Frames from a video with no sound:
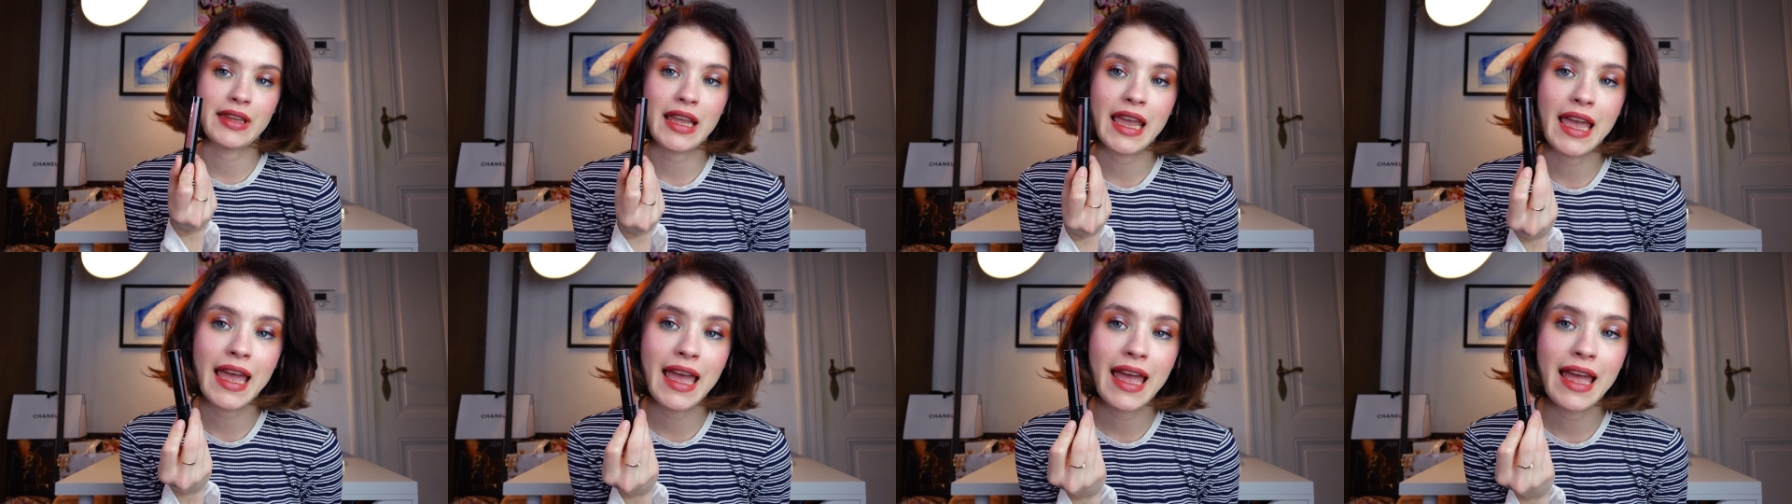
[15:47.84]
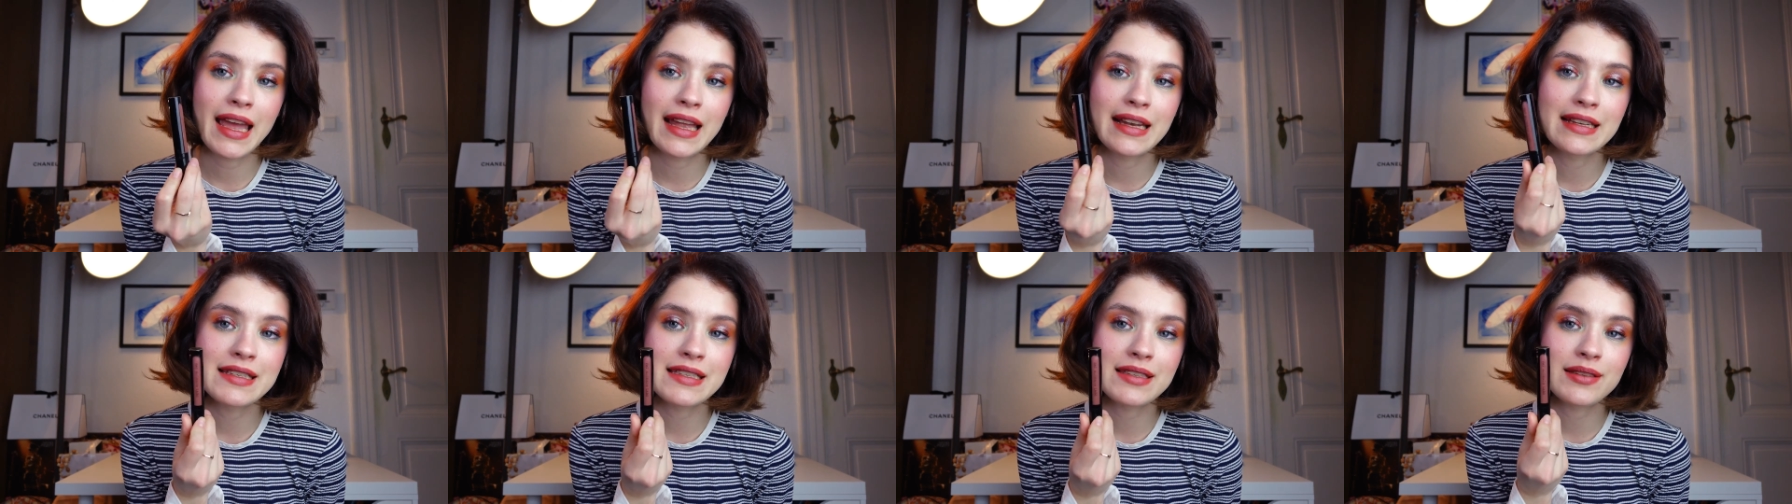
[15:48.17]

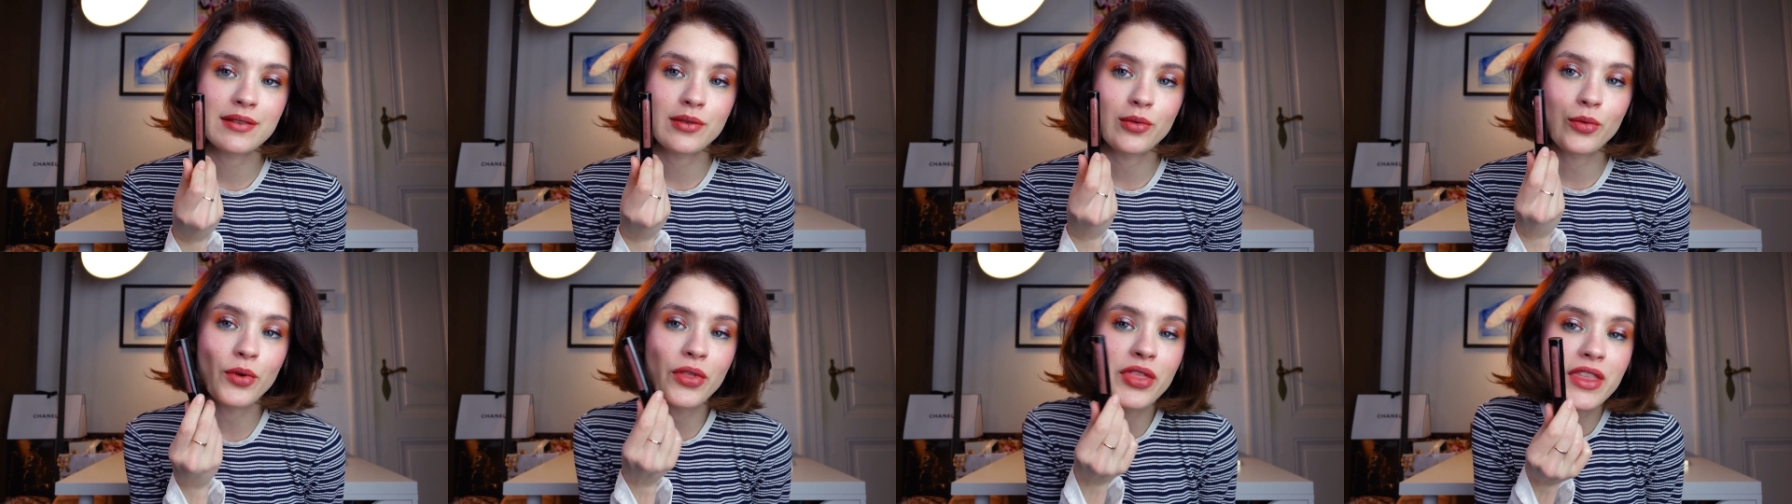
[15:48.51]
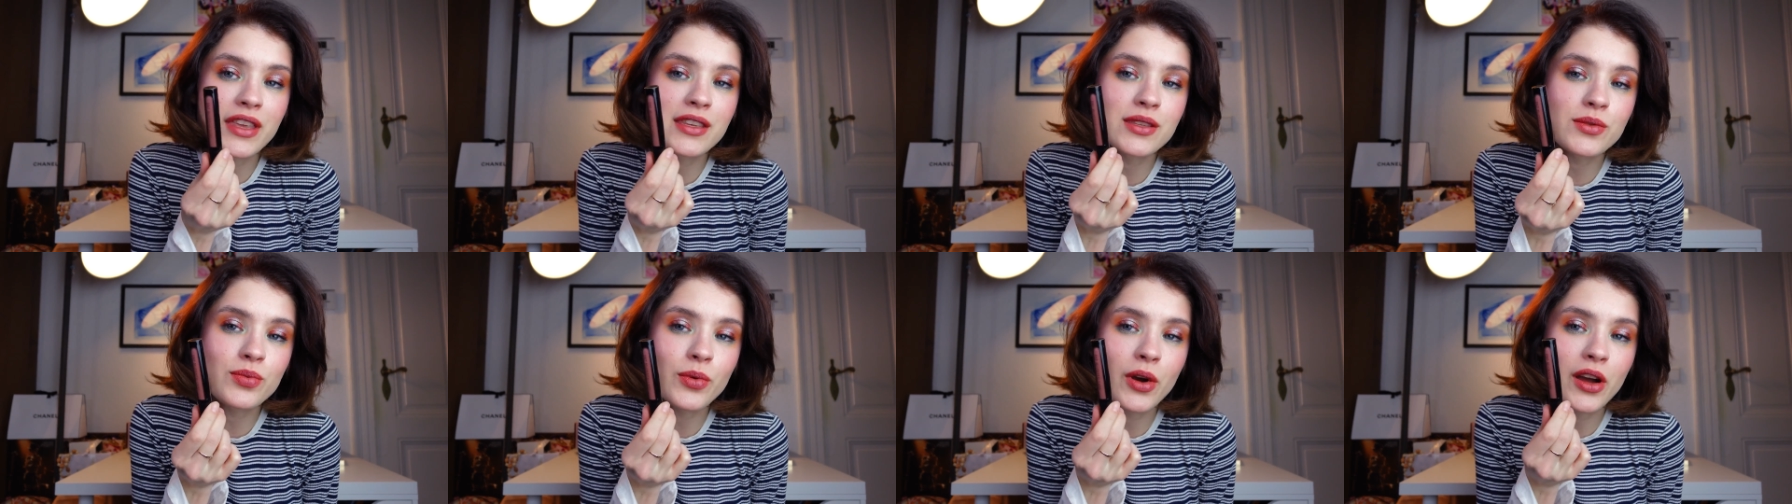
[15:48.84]
And with
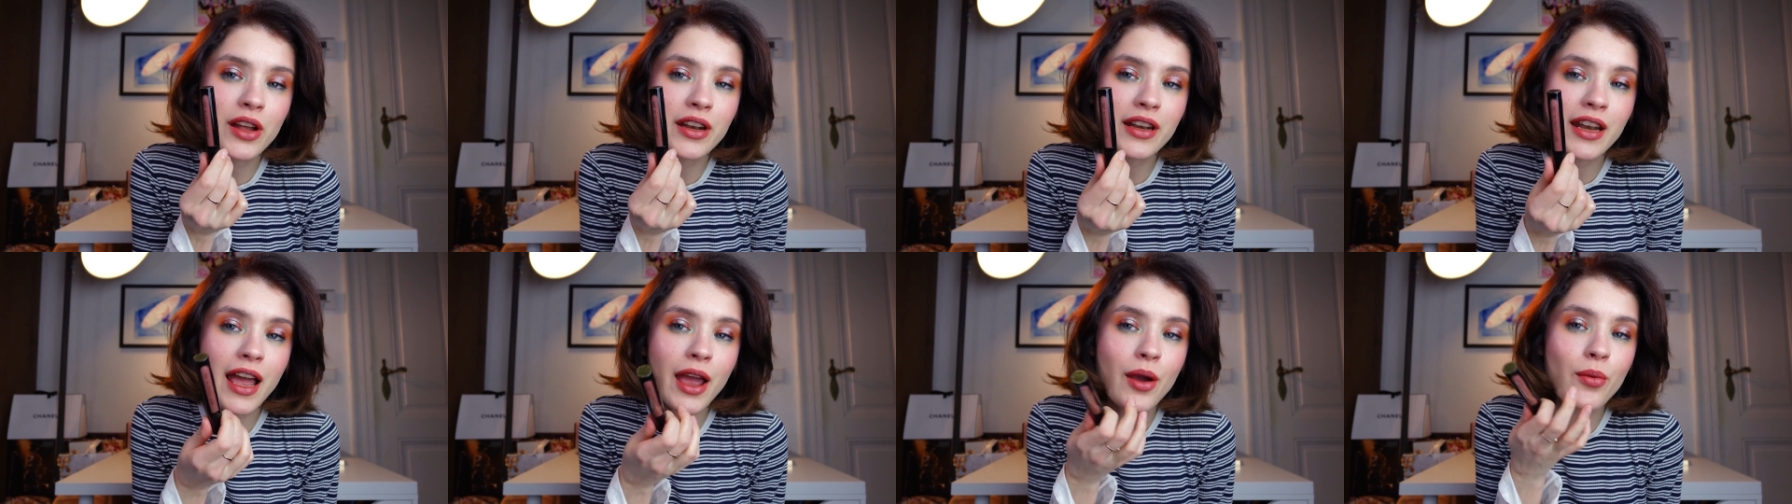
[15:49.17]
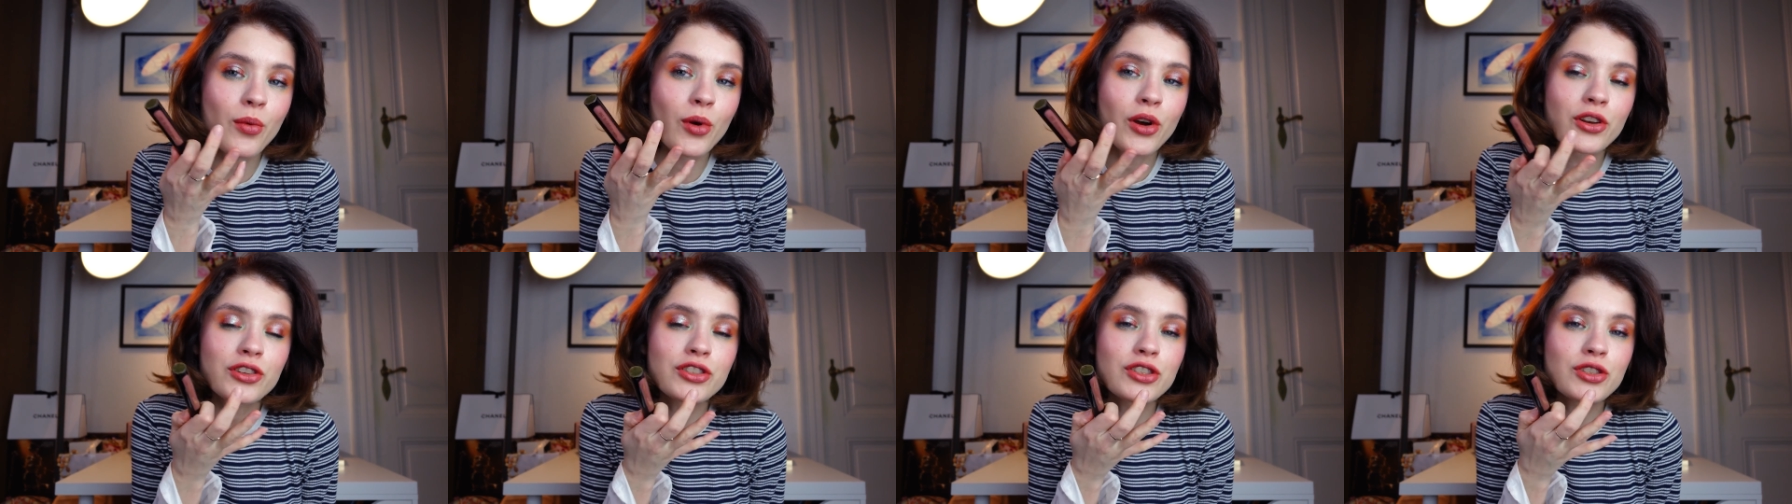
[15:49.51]
this one, I
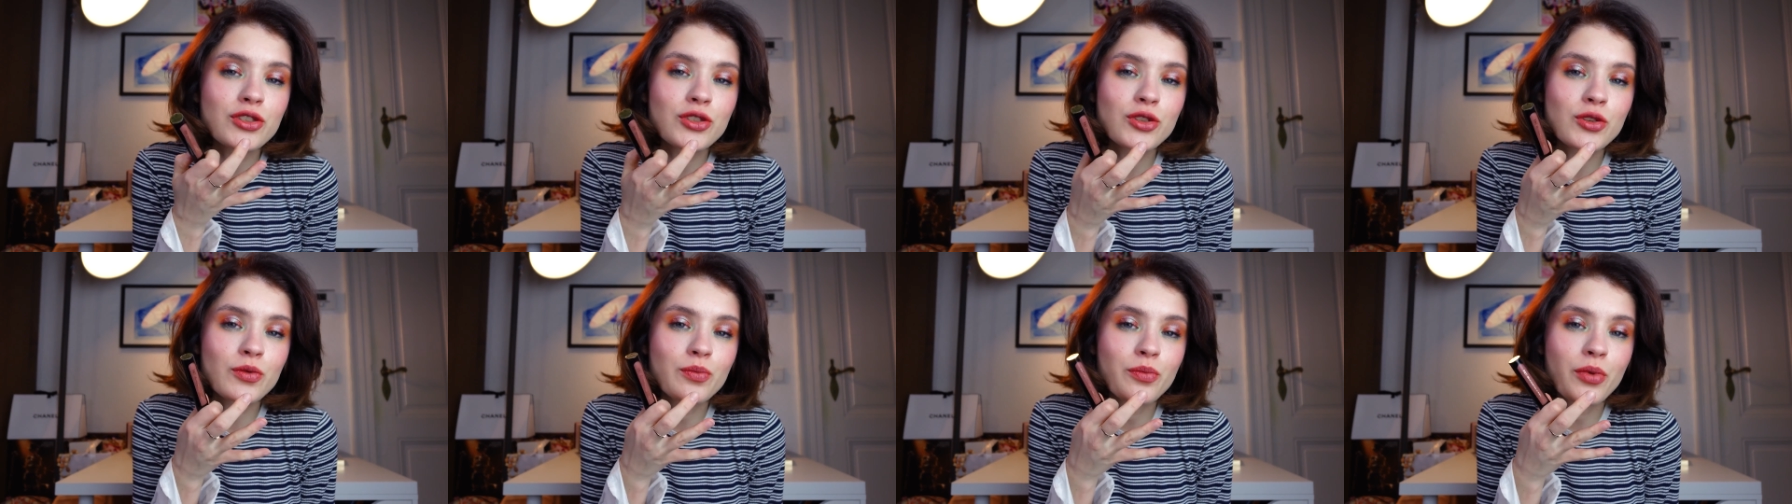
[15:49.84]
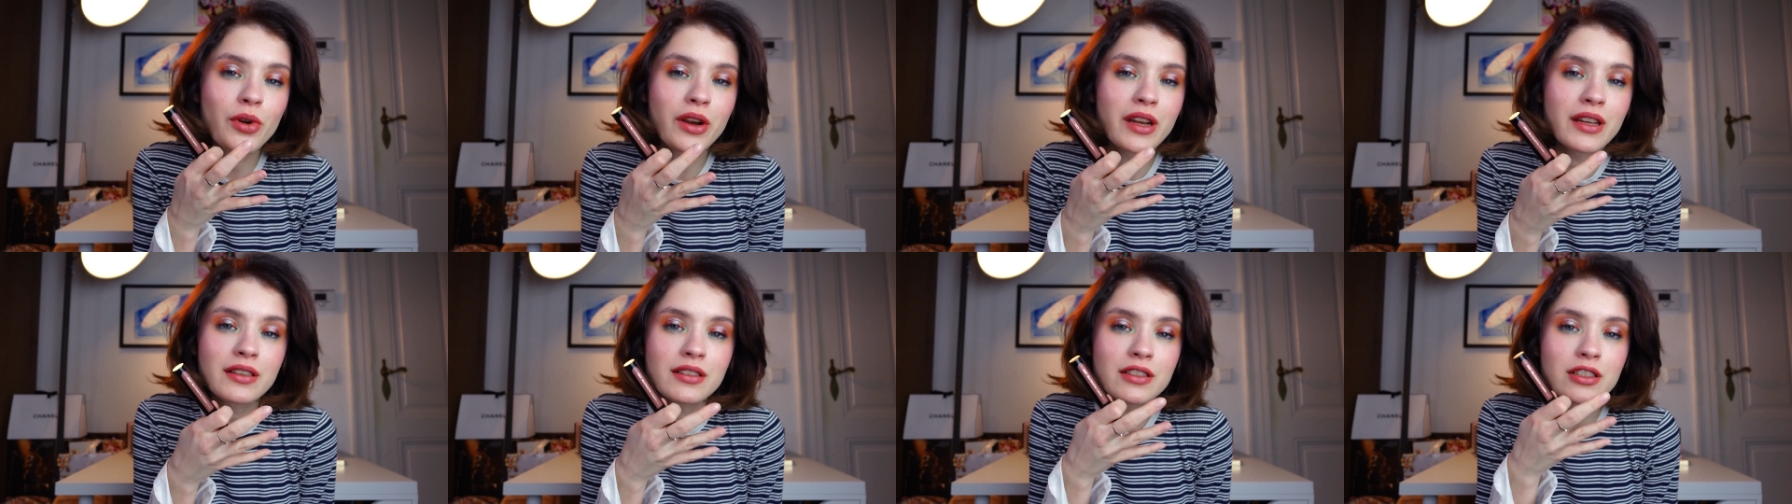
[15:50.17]
wanted to
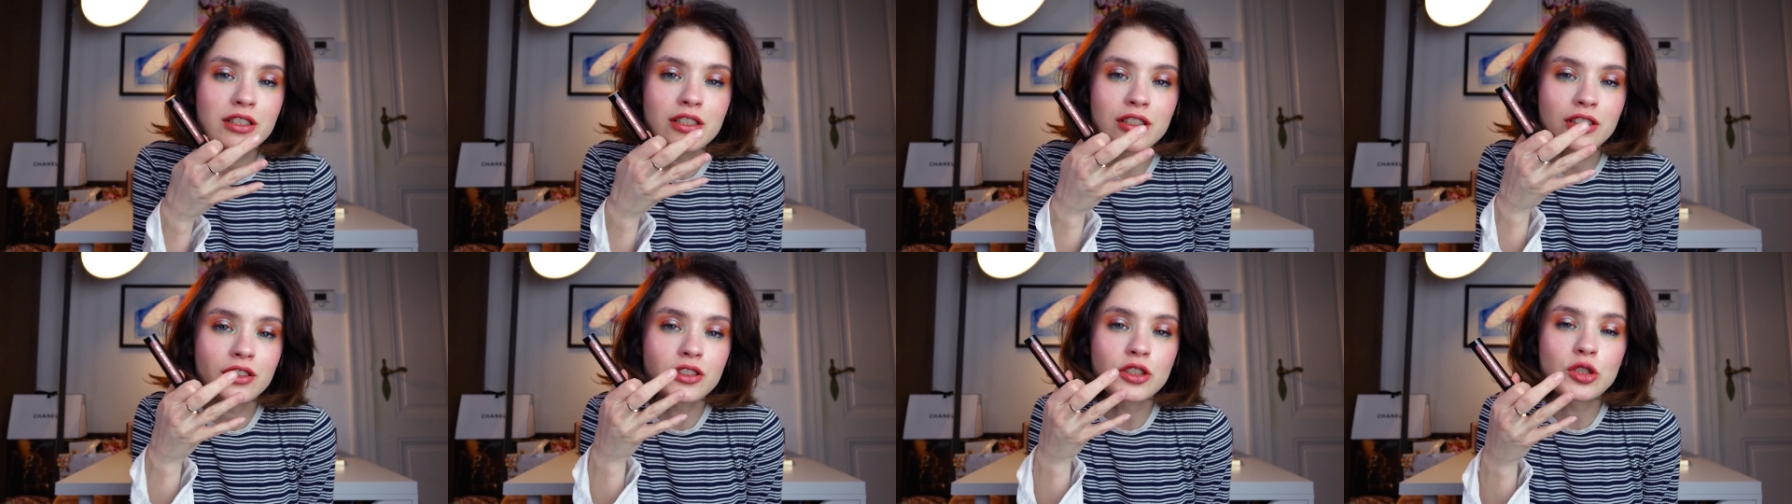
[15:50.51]
bring the